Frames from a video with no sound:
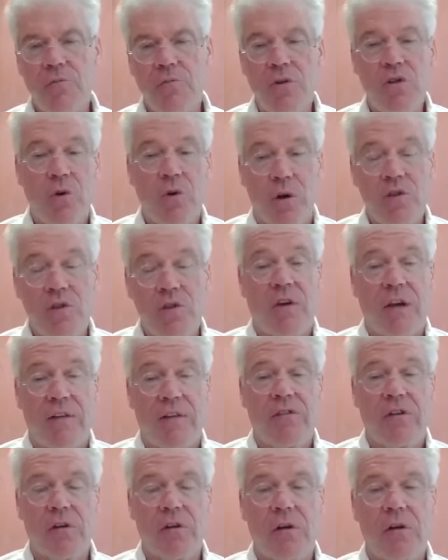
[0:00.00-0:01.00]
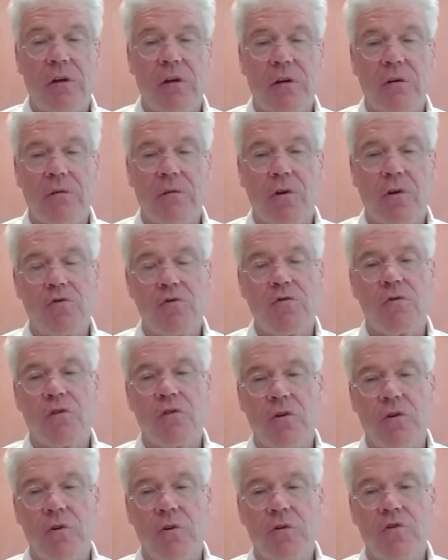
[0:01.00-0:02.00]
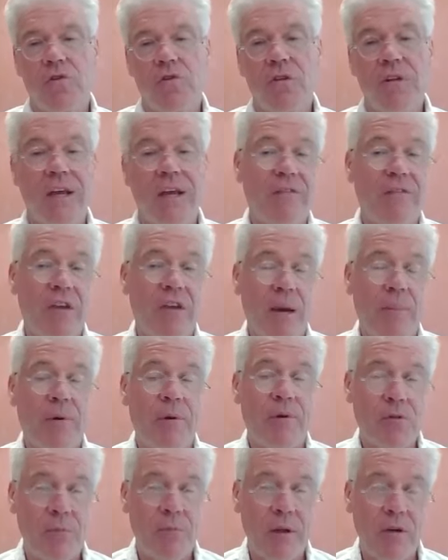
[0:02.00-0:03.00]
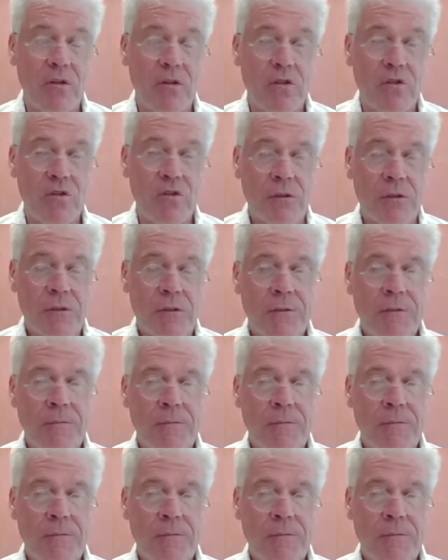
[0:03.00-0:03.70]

But you also have to look at those returns net of capital expenditures.